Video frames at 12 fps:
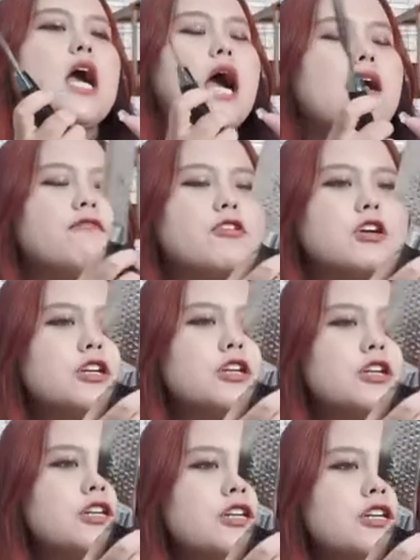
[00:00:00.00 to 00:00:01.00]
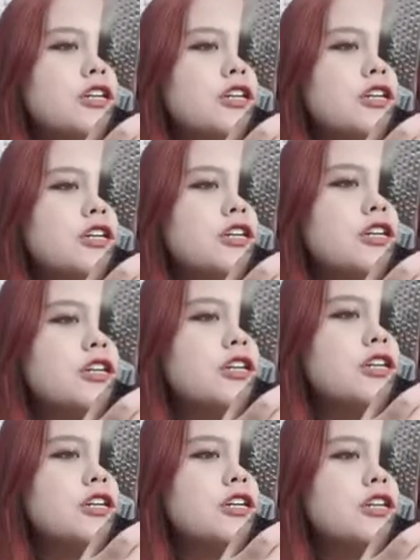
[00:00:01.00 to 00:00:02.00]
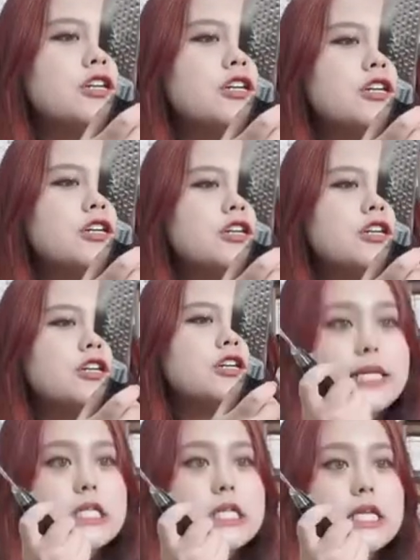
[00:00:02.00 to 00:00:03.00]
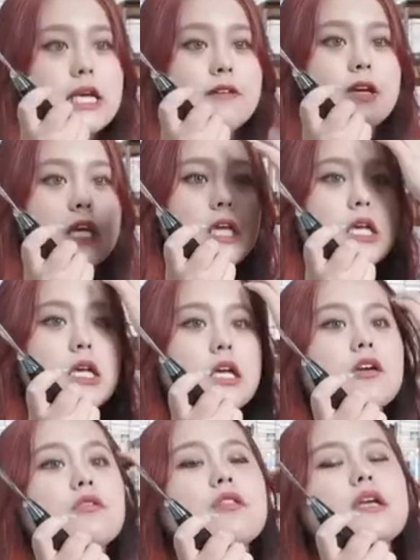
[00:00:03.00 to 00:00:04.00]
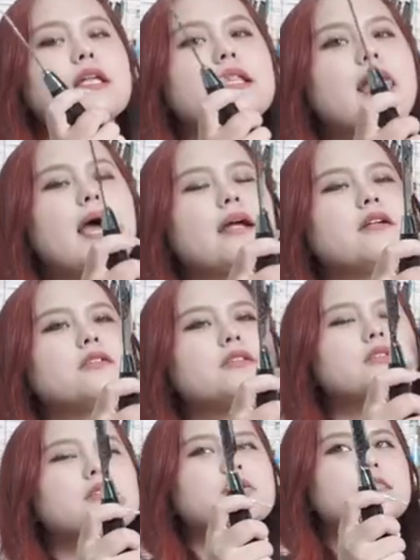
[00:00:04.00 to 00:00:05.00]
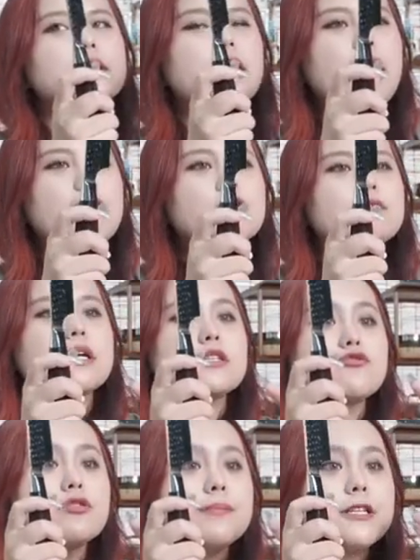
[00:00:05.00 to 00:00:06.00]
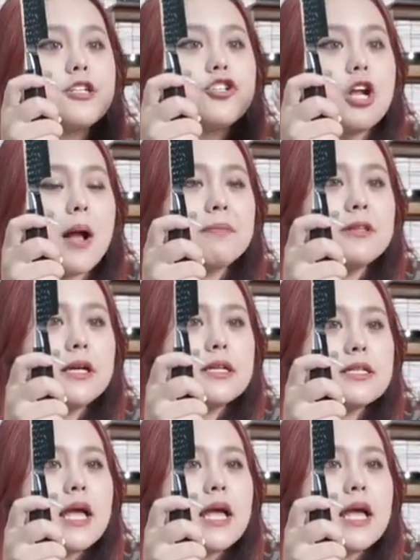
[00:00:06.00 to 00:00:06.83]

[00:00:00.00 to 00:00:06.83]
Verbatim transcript: covered steel powder is not only giving you the kind kind of extremely sharpness